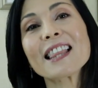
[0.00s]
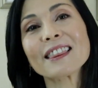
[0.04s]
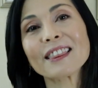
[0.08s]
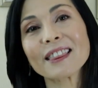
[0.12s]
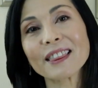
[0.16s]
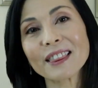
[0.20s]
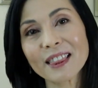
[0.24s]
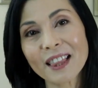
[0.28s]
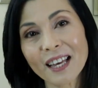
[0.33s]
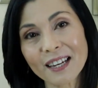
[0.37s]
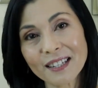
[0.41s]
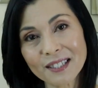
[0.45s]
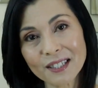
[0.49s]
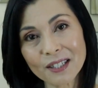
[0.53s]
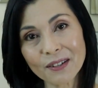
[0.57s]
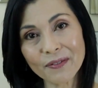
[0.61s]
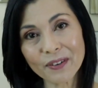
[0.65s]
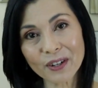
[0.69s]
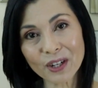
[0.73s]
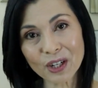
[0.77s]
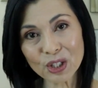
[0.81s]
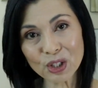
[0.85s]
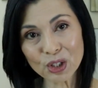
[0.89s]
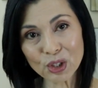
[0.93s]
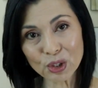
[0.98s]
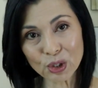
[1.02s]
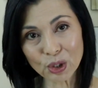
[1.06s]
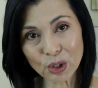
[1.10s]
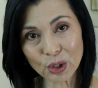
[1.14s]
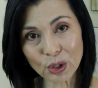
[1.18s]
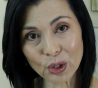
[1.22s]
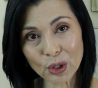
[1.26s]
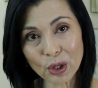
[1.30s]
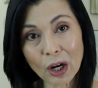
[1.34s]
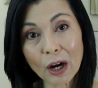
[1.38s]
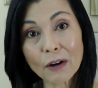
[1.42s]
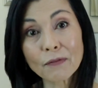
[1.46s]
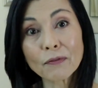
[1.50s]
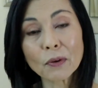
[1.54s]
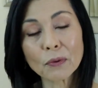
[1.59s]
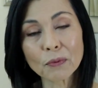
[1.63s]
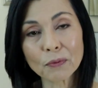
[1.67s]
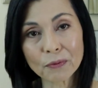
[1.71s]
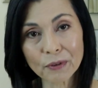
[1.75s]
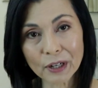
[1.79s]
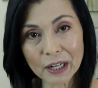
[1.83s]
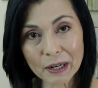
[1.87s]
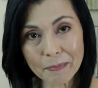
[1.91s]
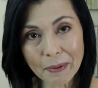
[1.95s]
less of a concern of
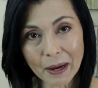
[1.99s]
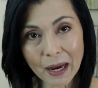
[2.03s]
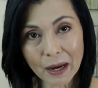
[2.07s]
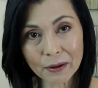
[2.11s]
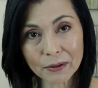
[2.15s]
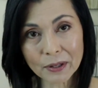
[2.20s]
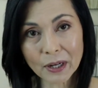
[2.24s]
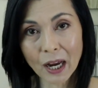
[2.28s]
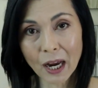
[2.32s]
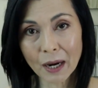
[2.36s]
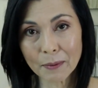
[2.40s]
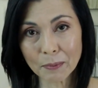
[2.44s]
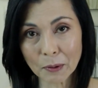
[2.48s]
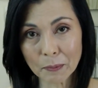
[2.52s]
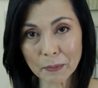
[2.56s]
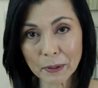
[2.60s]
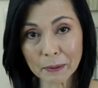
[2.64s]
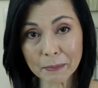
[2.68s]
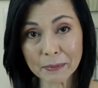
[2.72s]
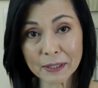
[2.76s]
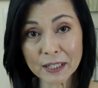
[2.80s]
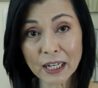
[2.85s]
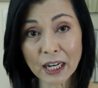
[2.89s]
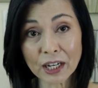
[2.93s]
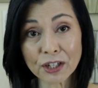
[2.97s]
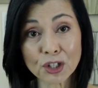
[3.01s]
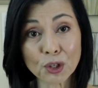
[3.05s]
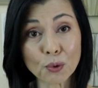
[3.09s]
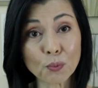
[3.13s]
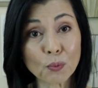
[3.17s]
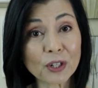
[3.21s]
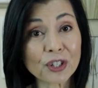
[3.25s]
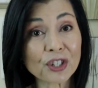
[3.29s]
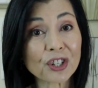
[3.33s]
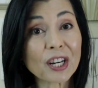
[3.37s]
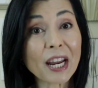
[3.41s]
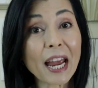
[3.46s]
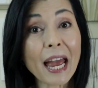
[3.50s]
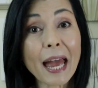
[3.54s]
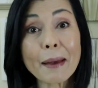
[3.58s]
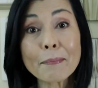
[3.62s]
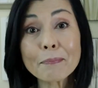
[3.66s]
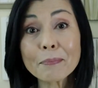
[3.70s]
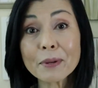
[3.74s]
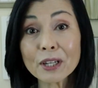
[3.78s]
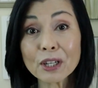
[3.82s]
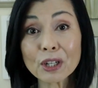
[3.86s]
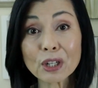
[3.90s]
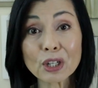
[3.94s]
rebound hyperpigmentation, which
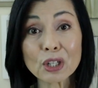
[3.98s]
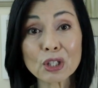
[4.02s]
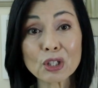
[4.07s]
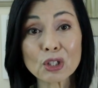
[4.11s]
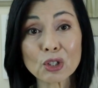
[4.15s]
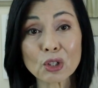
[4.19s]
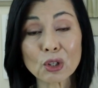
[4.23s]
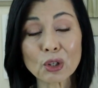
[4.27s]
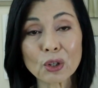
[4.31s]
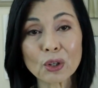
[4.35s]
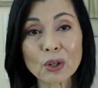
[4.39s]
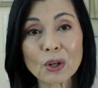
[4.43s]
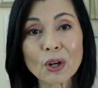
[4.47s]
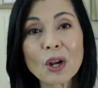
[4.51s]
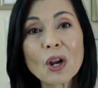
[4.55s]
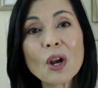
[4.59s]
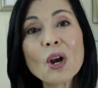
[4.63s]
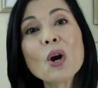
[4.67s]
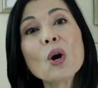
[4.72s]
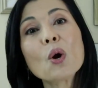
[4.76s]
can be a concern